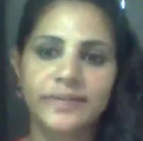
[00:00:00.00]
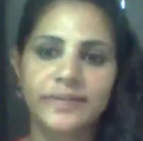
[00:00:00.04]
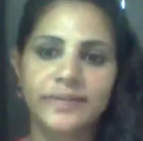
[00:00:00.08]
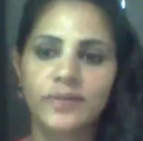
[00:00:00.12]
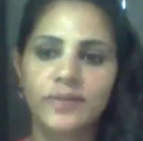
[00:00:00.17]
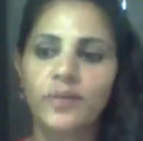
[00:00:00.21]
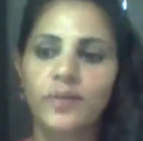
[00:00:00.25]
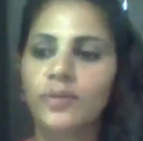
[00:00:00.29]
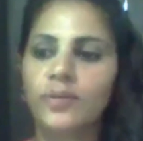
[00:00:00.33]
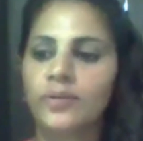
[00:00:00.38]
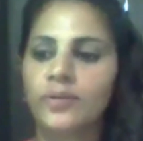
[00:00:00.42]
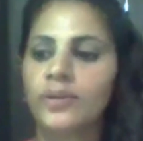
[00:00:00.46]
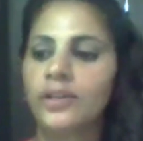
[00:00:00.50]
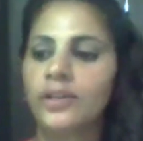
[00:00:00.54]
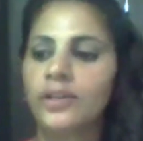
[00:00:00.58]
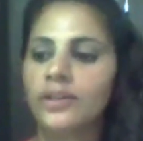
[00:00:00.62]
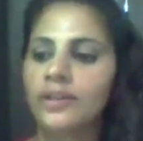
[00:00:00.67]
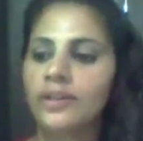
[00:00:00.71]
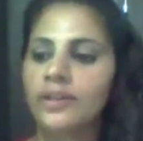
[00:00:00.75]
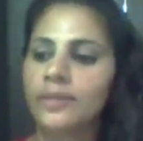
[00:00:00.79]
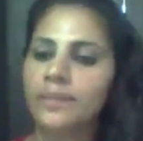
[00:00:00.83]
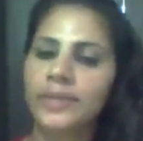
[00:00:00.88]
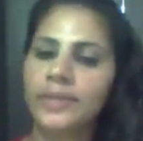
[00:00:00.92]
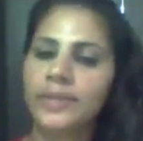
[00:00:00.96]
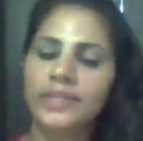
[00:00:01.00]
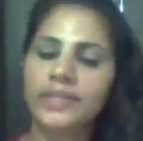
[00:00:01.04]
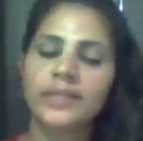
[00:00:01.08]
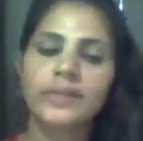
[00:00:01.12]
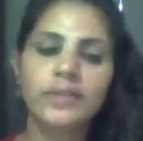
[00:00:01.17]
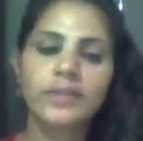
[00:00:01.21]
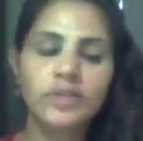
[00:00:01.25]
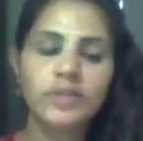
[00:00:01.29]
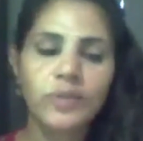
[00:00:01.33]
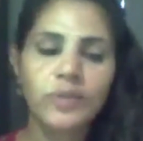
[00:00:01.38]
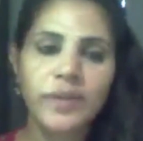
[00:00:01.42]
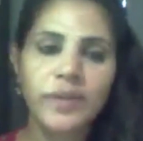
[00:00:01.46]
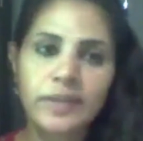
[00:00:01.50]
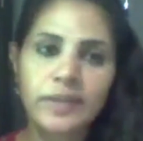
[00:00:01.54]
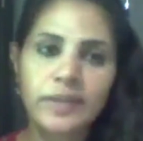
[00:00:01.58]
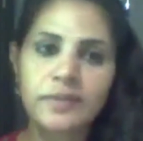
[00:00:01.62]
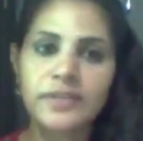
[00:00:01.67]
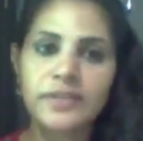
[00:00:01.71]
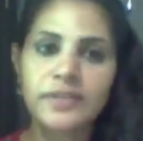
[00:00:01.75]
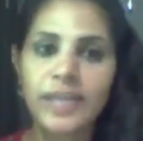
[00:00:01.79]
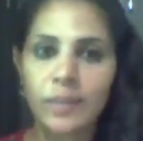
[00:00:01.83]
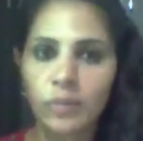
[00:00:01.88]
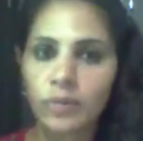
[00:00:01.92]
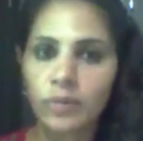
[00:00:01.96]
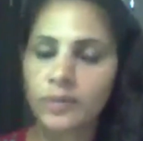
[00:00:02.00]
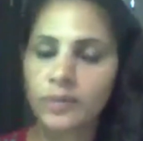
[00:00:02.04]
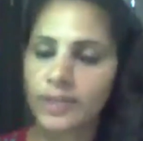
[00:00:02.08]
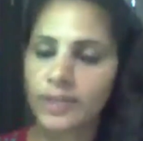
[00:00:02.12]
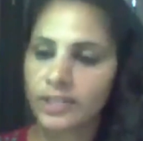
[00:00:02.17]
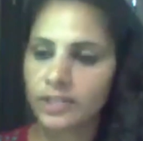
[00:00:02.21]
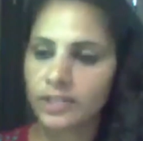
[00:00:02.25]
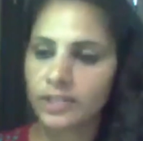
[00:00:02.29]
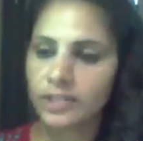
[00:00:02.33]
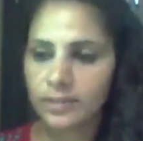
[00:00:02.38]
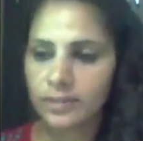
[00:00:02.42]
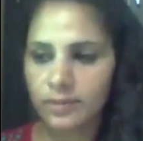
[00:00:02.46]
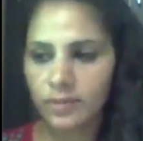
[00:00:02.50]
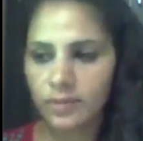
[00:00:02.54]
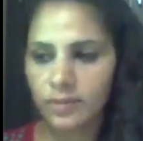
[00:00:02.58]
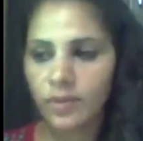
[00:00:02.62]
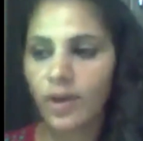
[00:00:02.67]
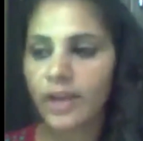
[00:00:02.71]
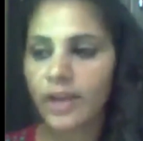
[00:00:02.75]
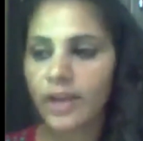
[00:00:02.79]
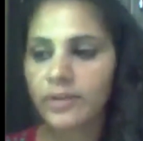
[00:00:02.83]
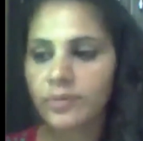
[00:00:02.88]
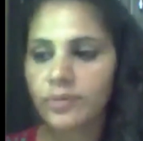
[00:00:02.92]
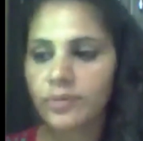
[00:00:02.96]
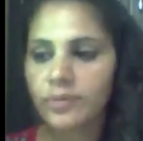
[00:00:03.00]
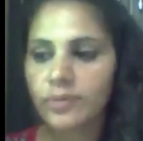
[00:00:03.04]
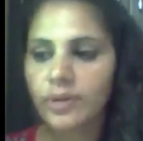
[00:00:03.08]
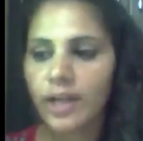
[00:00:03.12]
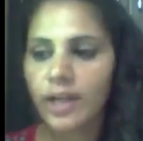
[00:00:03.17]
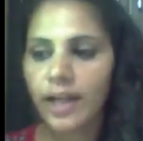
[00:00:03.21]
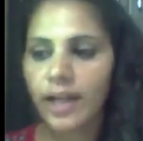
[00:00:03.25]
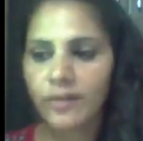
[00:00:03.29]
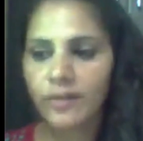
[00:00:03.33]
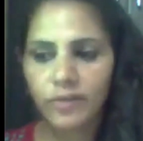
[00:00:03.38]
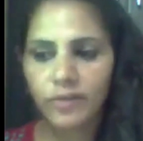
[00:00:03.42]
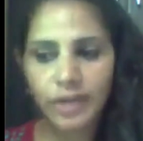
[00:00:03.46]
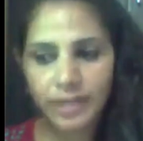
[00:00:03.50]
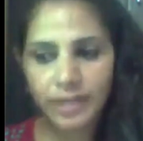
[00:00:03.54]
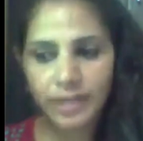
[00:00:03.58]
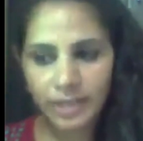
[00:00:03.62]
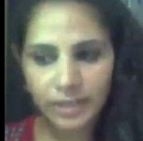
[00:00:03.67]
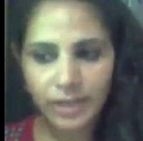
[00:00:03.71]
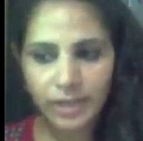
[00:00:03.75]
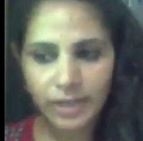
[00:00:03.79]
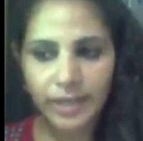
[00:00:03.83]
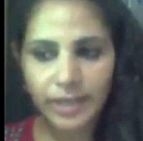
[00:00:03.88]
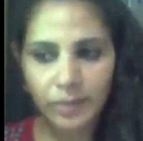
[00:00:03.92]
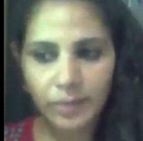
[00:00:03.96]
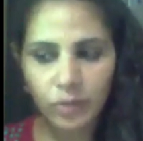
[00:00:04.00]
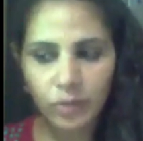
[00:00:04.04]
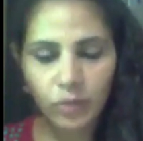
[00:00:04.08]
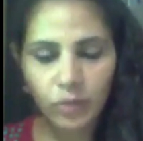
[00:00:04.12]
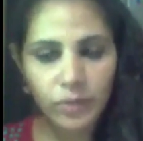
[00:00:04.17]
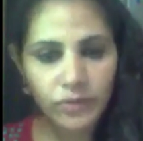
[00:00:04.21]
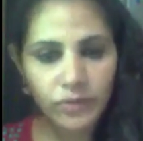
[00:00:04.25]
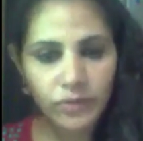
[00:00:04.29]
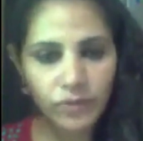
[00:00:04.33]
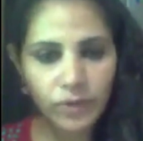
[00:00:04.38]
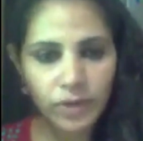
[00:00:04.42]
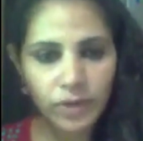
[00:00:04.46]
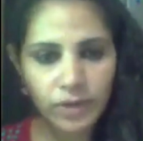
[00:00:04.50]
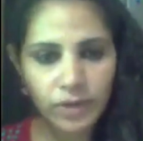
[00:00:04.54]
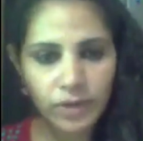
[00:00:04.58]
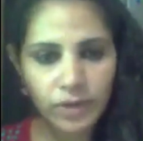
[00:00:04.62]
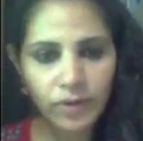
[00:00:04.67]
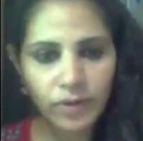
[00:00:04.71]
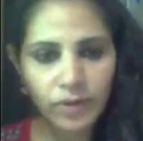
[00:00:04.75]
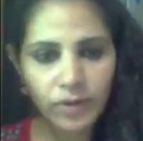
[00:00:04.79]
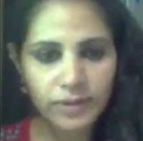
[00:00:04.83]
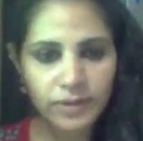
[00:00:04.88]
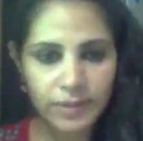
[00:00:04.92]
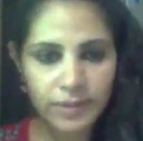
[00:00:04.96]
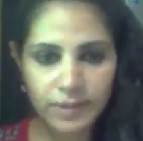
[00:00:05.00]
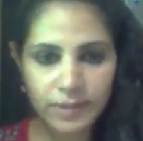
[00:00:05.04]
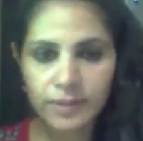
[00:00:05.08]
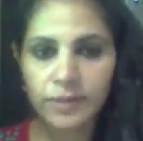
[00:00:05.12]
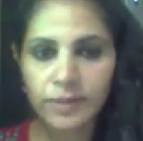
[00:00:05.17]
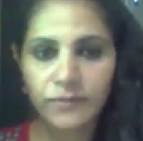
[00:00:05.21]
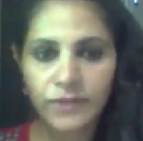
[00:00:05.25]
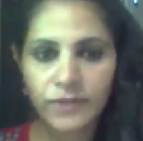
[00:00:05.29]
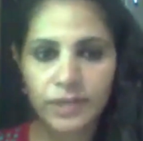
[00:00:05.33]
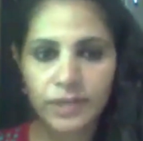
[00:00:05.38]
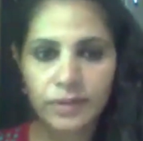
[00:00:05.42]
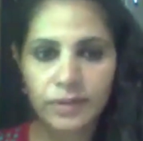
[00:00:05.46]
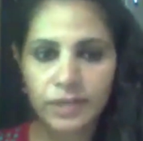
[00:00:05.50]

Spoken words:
So, but this is showing as demo session. So have you attended demo before, or this is the first?